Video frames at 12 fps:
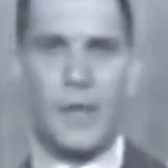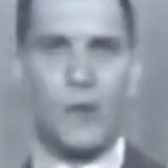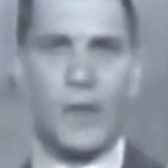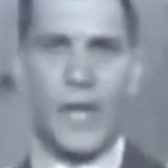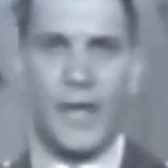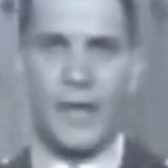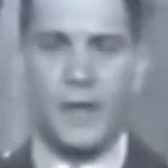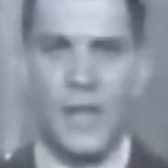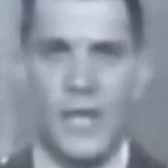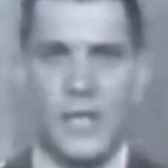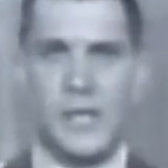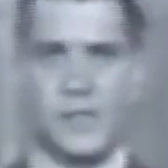be located
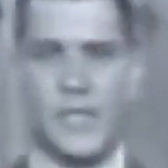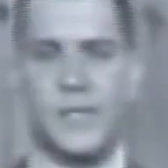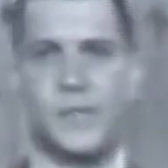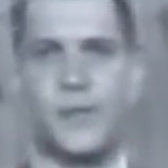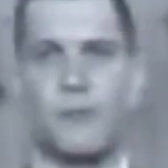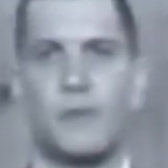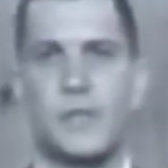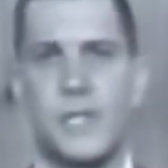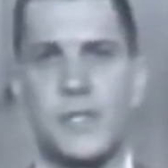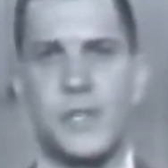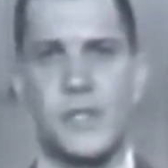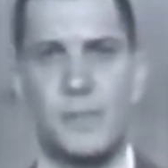since the
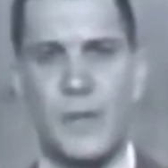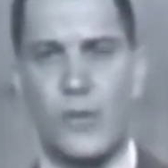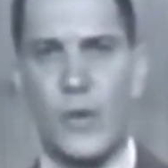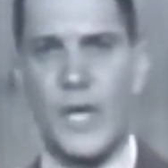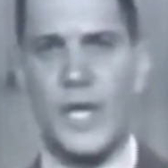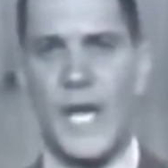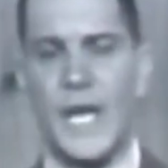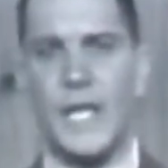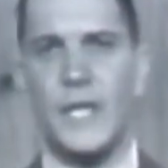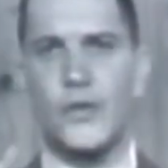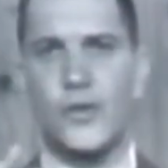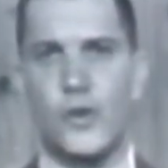resistance between
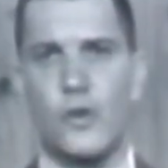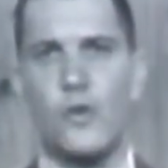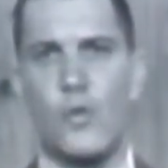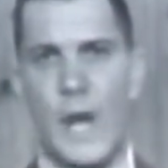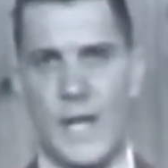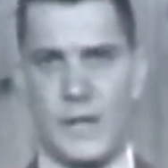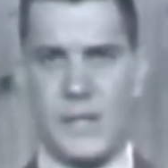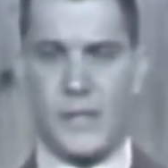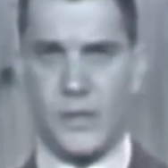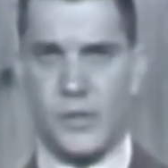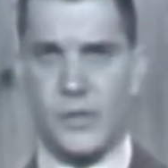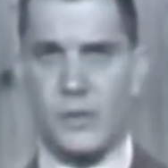any two windings
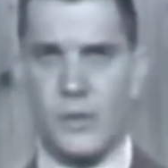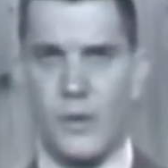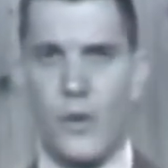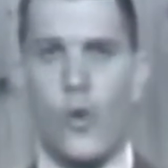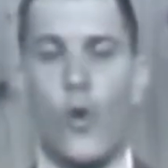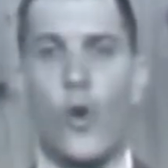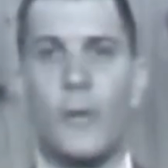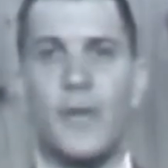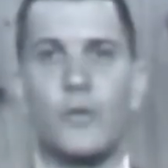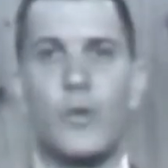or